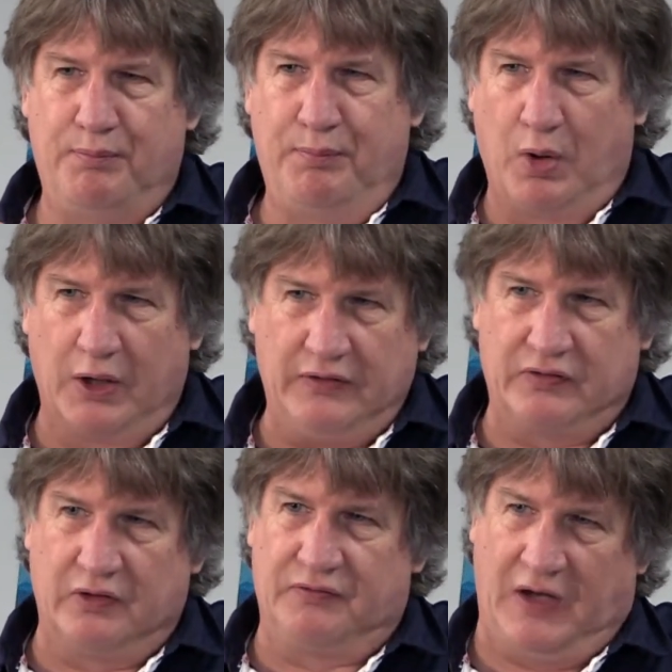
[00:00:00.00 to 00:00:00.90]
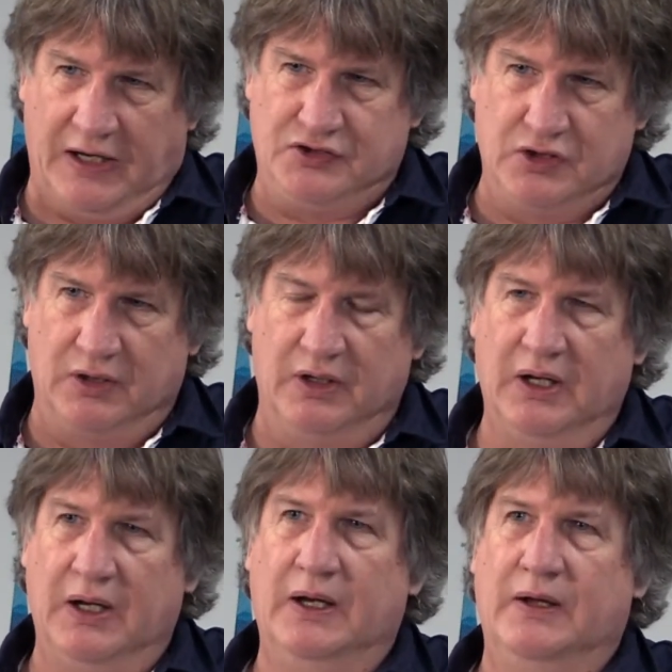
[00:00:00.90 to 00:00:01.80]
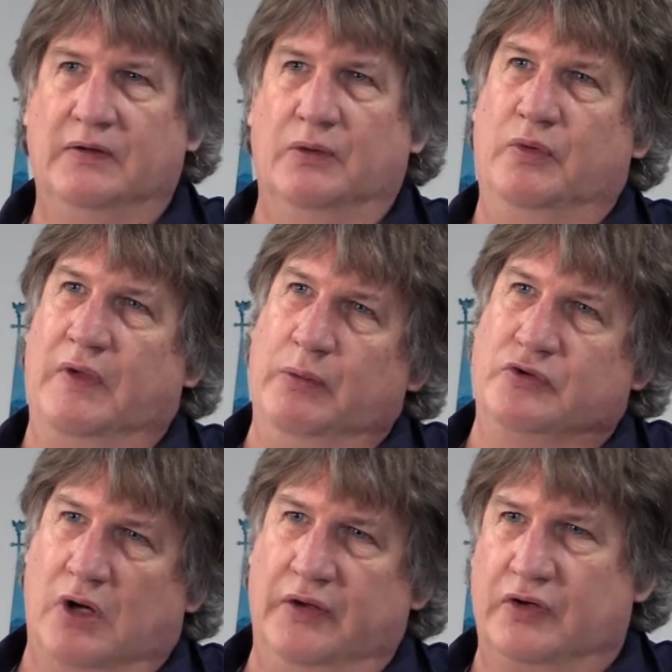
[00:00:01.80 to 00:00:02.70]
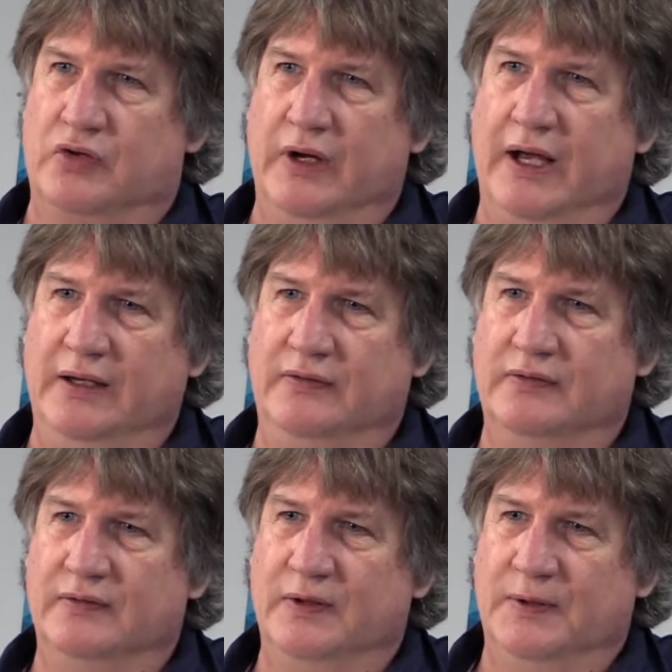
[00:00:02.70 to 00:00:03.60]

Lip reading: point of tension that they were trying to create.